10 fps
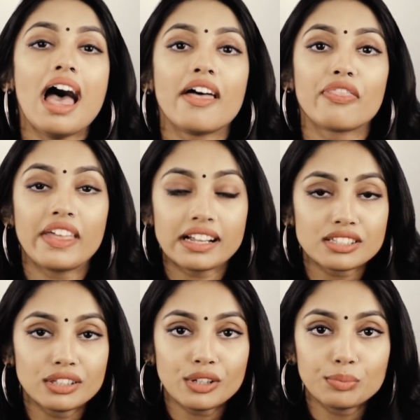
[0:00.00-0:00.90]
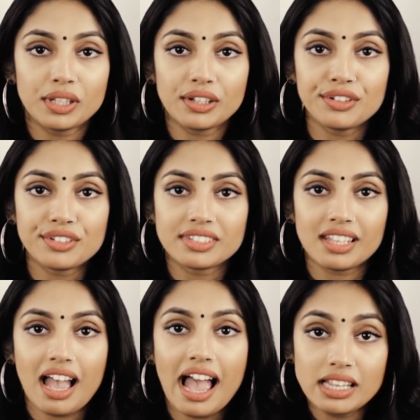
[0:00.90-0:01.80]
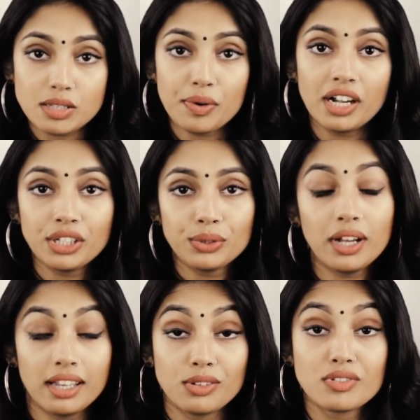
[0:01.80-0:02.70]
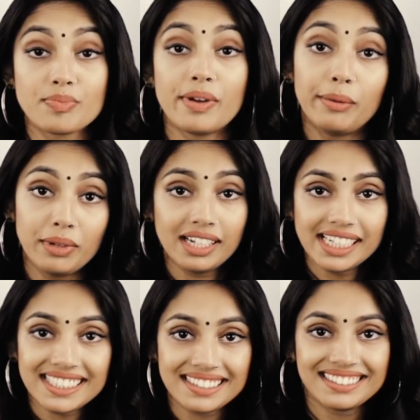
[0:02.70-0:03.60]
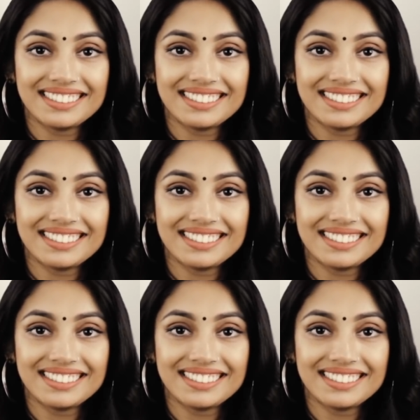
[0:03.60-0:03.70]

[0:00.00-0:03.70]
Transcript: And thanks a lot because I inspire you and inspire me, guys.